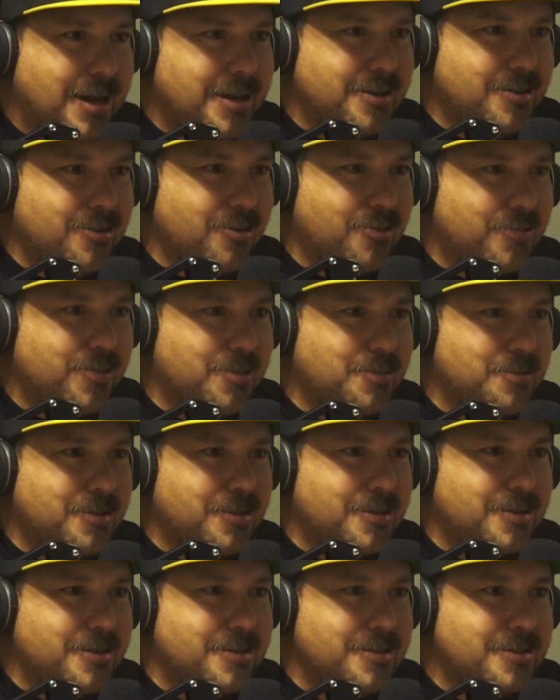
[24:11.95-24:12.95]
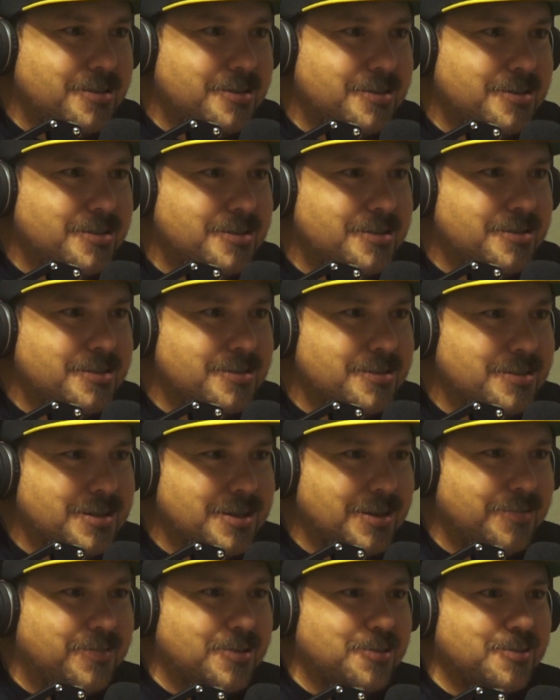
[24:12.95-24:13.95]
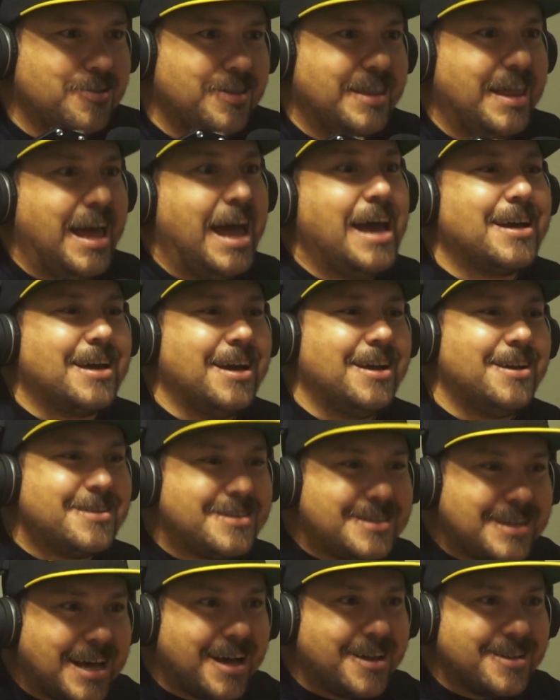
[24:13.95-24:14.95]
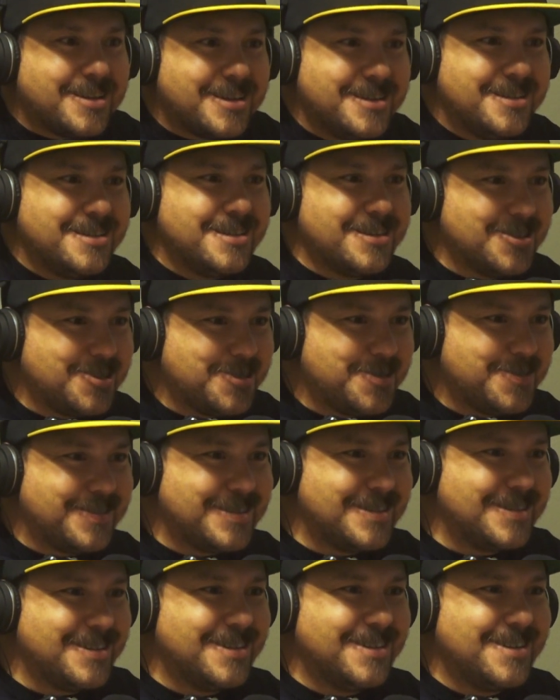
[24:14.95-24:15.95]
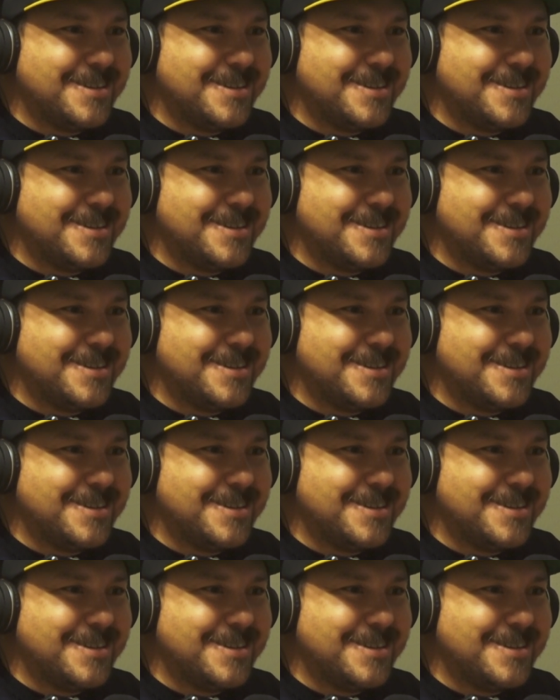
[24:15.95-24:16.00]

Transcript: I didn't know if you were that kind of talent. You know what I mean?